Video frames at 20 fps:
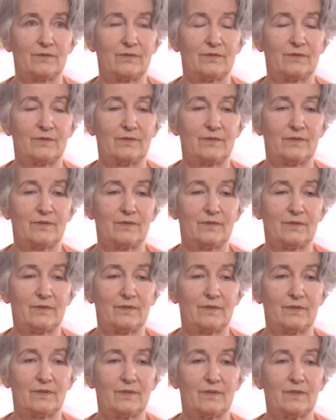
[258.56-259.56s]

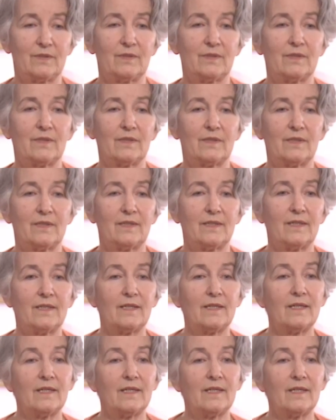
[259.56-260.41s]
[no speech]